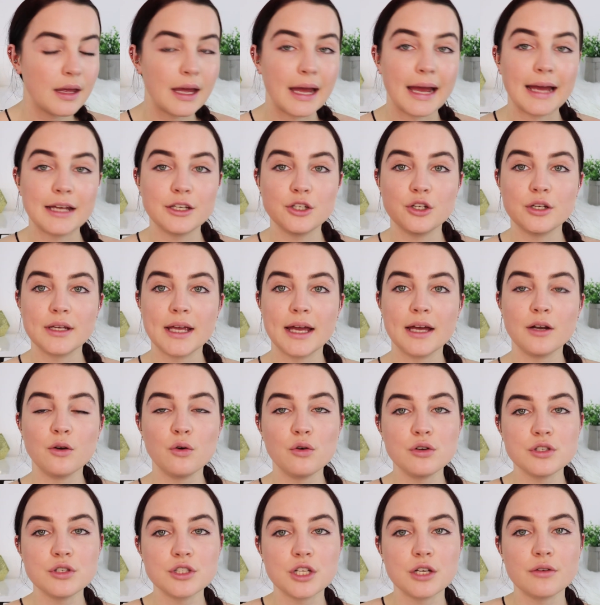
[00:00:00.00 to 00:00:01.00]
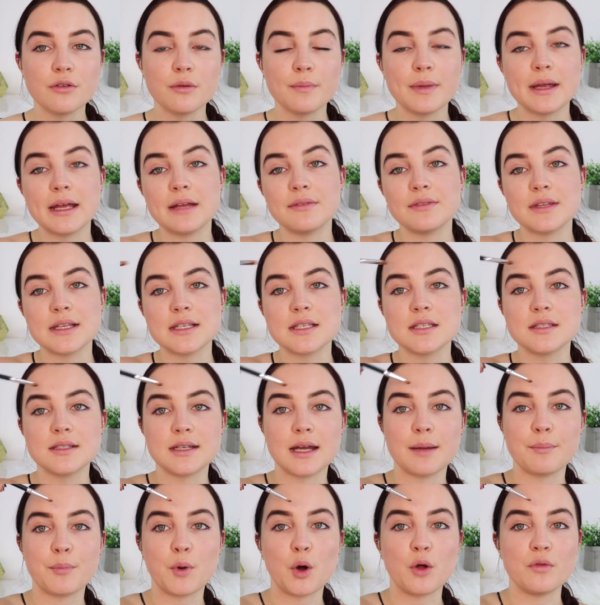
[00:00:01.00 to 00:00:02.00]
And you can also repeat this
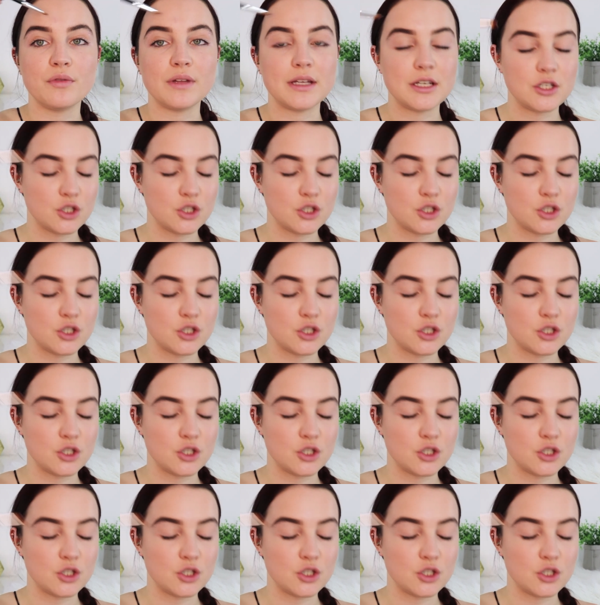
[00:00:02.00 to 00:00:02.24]
step on the